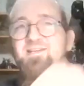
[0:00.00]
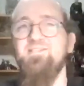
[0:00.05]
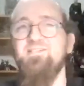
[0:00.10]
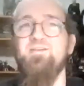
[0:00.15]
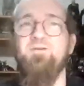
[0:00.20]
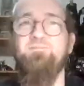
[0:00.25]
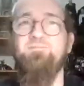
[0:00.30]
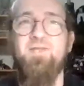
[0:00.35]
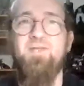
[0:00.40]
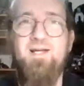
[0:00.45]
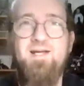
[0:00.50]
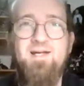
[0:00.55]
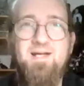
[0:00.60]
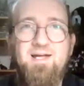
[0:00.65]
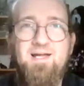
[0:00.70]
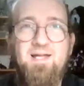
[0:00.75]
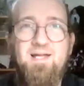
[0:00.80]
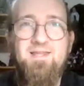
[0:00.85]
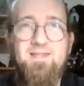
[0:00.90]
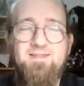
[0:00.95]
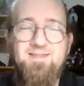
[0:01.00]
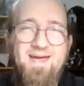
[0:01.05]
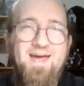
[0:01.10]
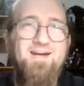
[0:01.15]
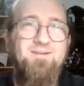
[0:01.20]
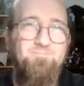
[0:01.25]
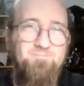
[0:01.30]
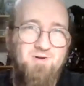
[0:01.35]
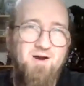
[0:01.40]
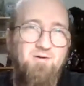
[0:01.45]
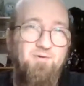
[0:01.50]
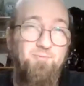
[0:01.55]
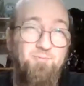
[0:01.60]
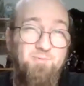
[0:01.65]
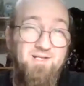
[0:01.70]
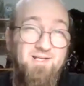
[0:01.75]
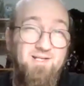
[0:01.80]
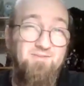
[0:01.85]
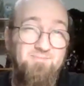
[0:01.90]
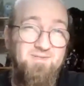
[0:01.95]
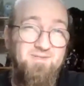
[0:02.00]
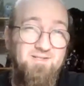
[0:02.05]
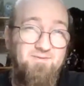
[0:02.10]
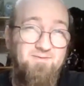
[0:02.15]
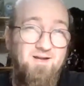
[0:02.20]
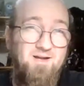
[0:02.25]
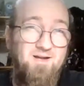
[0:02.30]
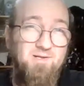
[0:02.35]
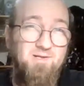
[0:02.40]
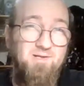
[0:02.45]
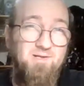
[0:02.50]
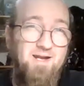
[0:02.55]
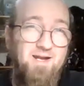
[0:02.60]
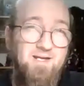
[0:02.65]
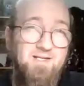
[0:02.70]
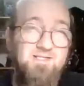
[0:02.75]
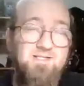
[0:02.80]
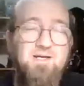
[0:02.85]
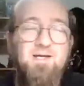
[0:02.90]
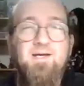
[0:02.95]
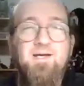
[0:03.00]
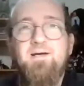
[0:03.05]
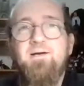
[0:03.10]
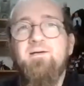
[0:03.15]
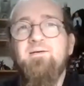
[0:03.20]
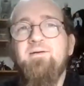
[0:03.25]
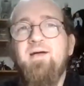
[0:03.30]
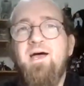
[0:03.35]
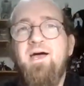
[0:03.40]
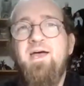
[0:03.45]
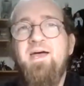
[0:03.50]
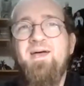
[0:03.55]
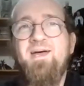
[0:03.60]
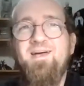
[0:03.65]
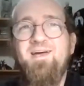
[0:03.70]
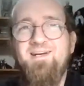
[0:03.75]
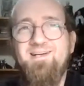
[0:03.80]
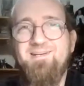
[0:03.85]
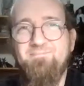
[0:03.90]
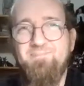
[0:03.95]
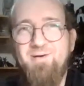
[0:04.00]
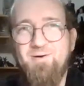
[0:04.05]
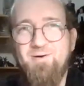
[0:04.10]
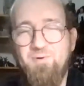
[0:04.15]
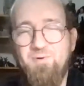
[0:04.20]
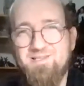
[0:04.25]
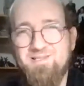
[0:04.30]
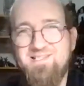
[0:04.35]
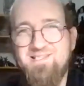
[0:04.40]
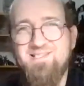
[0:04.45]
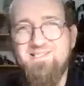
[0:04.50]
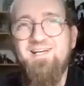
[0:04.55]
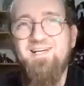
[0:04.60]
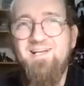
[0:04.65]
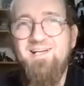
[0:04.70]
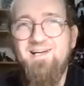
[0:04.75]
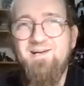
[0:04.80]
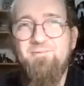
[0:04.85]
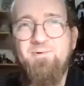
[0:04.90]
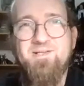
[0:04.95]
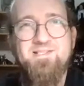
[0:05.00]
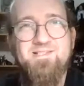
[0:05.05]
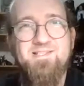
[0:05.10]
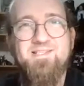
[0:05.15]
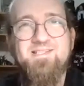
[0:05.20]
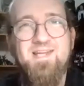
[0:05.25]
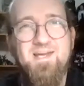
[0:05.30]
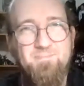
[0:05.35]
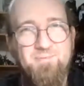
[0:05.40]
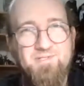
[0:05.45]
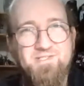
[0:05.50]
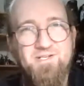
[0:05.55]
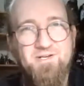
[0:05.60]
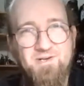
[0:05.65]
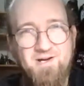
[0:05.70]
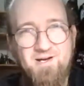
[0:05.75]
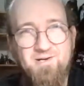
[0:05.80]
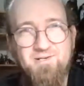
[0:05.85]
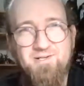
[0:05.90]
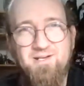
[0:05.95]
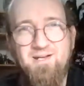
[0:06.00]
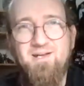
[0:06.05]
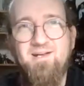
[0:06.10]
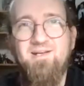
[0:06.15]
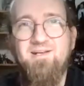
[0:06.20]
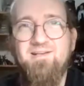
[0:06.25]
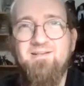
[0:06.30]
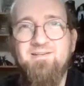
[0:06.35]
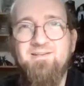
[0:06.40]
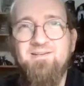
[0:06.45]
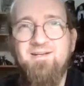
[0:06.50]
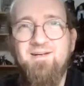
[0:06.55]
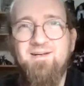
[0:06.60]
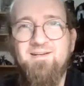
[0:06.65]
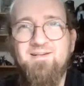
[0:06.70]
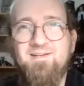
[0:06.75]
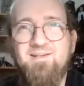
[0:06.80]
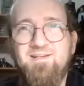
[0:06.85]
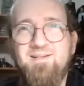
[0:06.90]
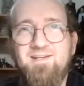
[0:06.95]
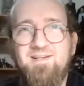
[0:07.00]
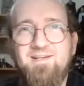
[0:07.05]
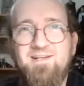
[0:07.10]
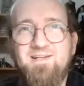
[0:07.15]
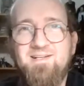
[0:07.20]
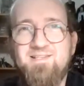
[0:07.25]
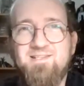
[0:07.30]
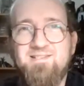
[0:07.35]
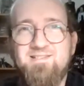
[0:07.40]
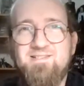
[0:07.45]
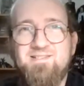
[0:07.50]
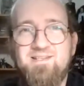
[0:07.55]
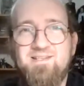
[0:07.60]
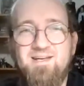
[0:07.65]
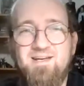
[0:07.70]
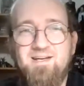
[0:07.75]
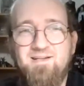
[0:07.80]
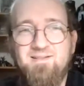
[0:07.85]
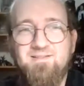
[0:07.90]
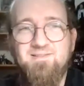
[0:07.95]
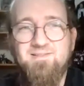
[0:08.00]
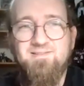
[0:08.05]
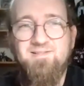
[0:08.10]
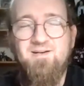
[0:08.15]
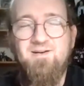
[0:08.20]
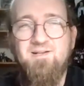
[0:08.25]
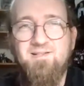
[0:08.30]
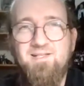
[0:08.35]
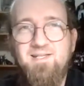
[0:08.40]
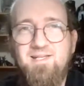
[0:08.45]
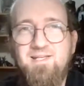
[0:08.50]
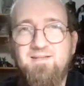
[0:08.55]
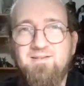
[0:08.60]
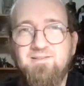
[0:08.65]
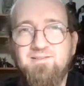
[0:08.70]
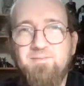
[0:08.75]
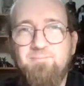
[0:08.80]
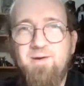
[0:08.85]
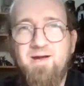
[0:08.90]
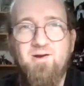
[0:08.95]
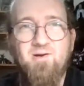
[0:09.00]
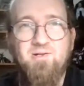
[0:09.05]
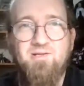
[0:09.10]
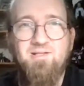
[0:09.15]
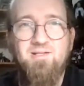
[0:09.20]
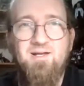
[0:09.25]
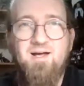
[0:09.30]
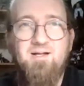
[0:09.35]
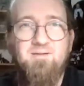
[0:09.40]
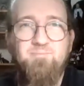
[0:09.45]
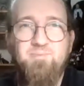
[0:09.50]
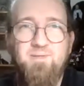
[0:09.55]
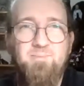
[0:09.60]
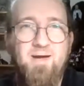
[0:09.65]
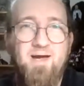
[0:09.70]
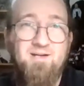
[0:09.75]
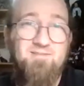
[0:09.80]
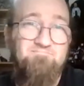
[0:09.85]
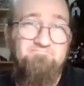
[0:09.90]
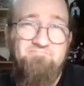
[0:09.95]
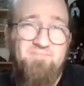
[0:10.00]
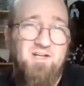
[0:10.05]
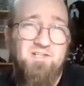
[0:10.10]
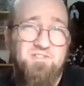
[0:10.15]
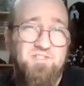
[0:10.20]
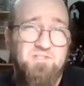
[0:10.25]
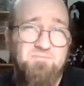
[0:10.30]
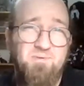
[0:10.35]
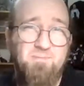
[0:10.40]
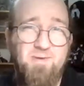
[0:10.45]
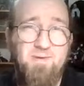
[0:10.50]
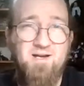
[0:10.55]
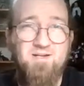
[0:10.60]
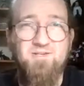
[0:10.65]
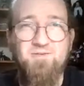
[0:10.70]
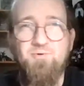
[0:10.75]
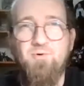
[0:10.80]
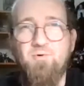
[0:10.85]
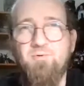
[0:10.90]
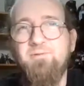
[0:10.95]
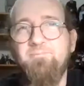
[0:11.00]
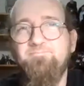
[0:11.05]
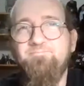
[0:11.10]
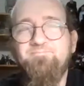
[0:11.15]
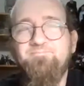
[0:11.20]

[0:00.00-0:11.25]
So that'll probably give me a couple headaches. But once the staples are out and it's all healed, apparently I'll be back. I'll just be back to normal.